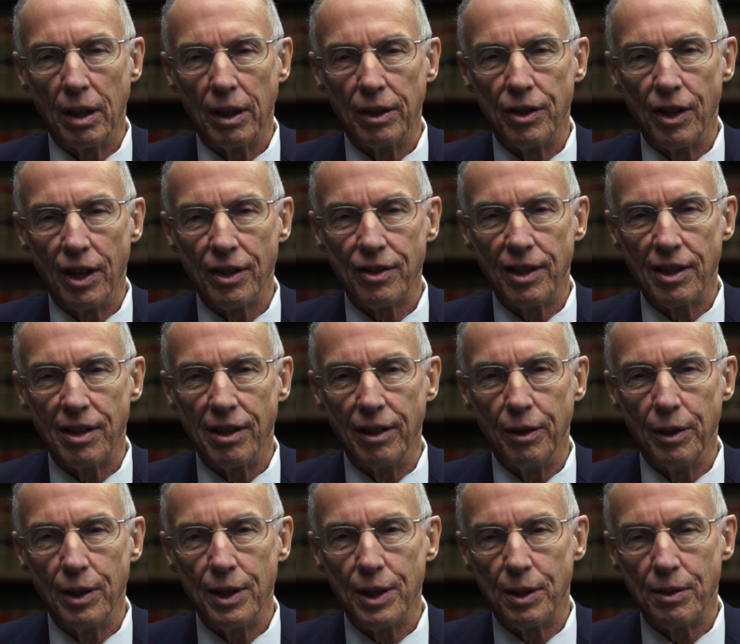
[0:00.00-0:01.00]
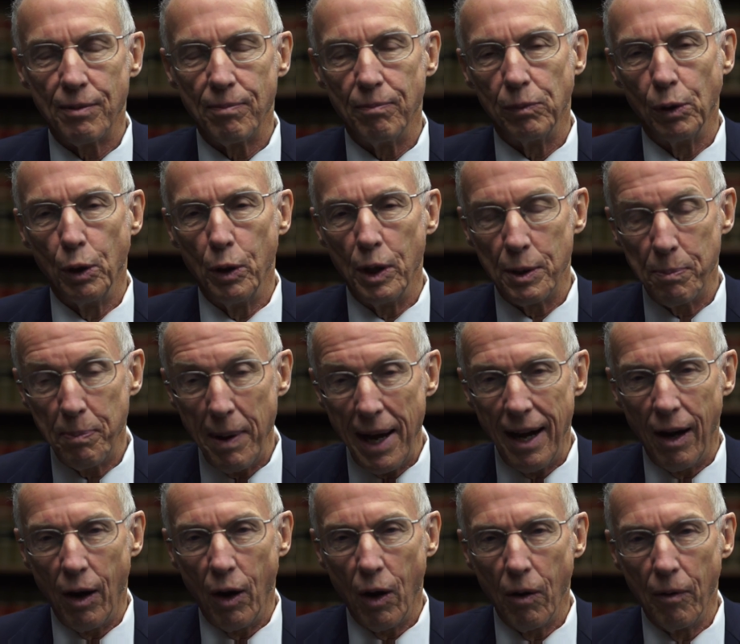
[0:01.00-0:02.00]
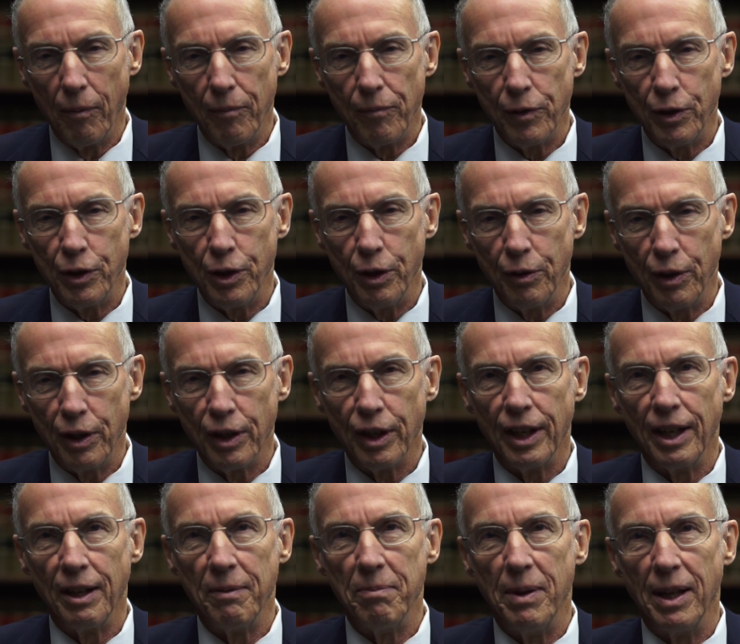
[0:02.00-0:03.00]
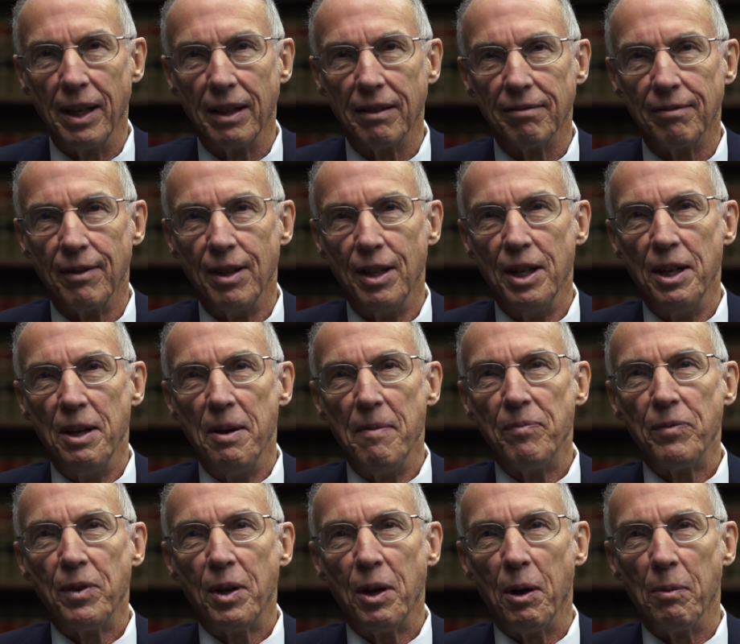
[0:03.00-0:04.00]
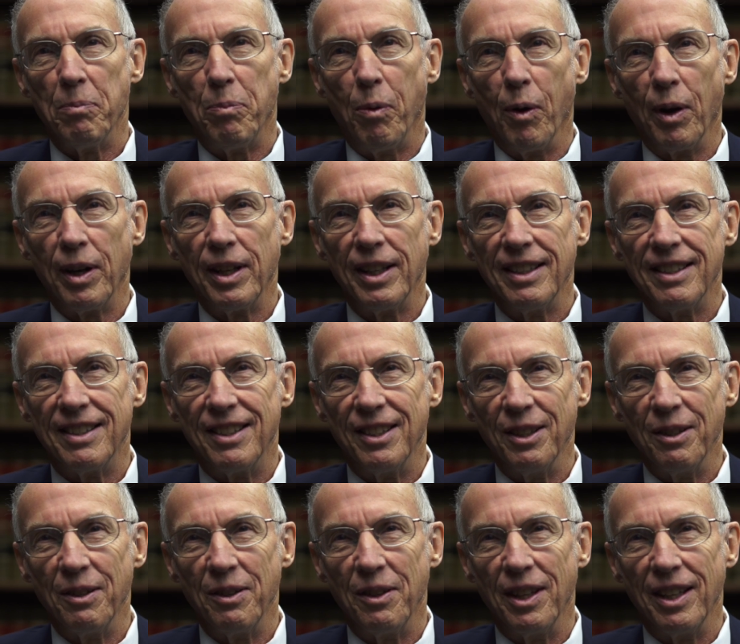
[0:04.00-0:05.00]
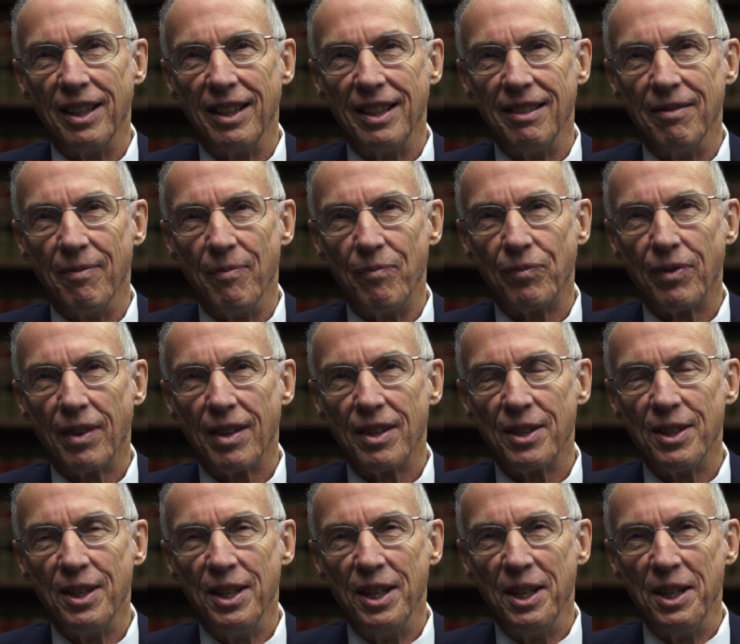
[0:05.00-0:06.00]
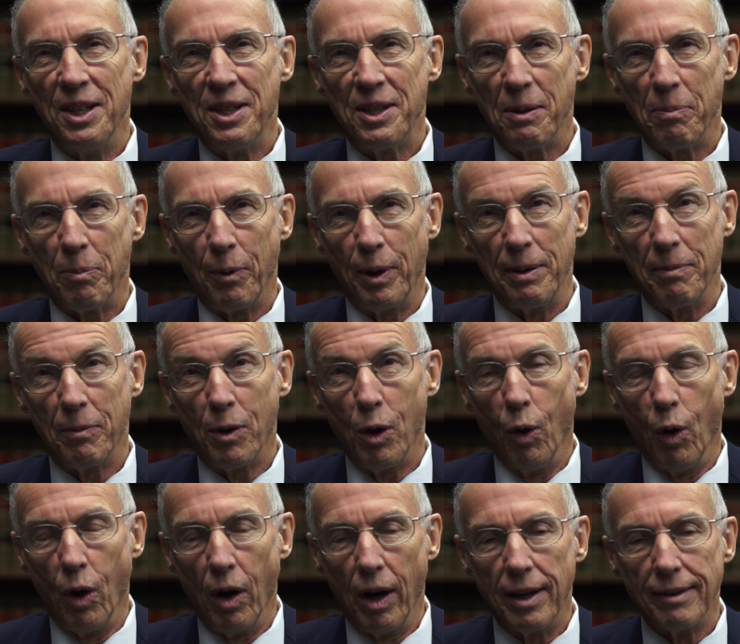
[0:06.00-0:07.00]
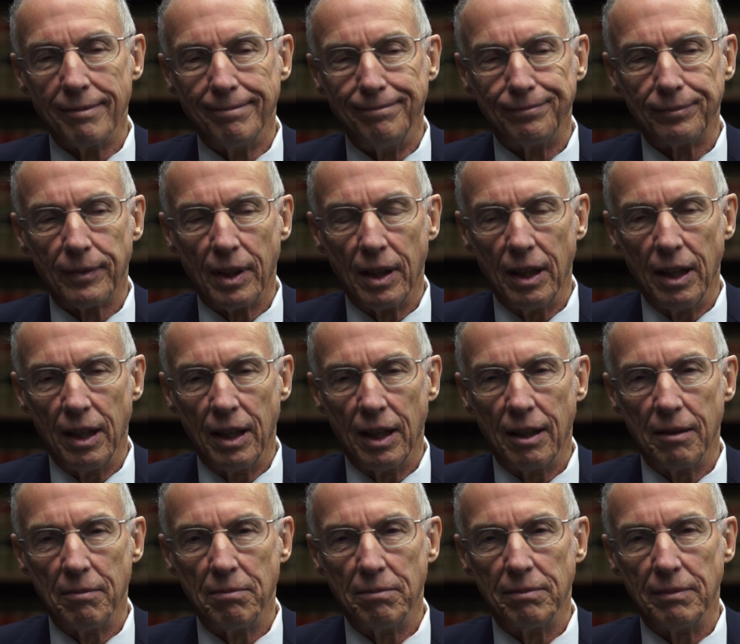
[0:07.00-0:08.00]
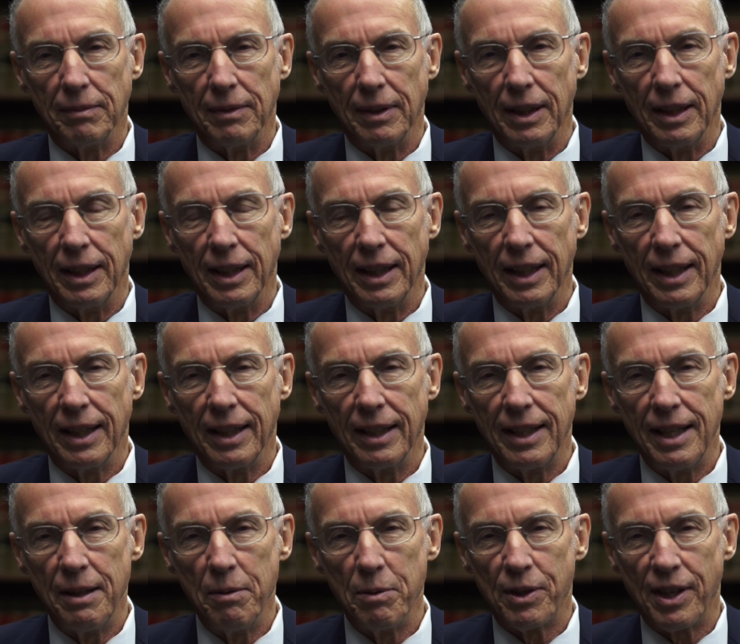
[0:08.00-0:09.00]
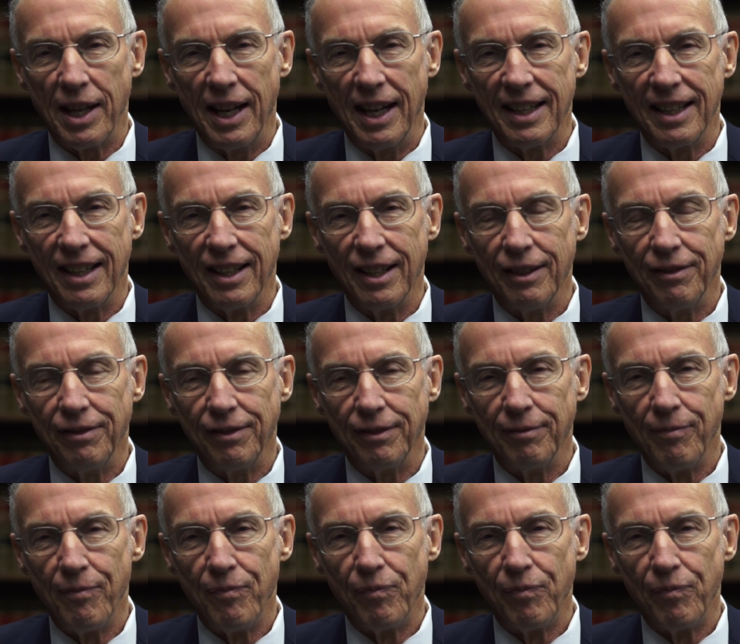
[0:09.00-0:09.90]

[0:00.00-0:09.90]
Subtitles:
Justice Lewis Powell, Jr., had been appointed to the Supreme Court. And he was kind enough,